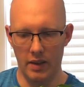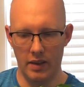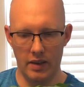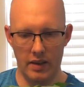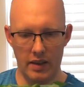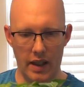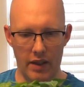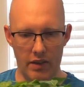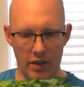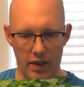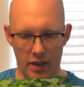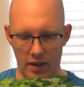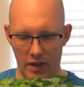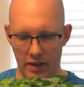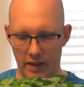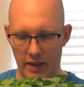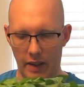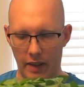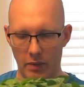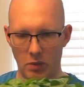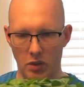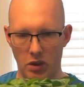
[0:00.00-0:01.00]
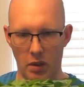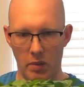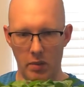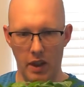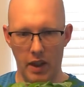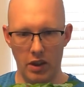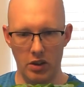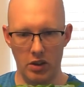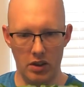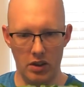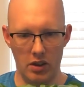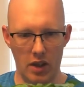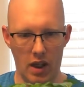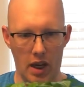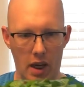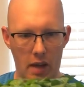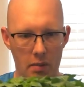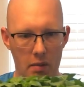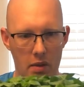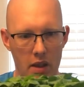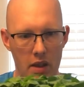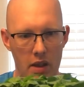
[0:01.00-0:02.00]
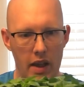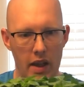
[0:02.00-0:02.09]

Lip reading: the same germination time.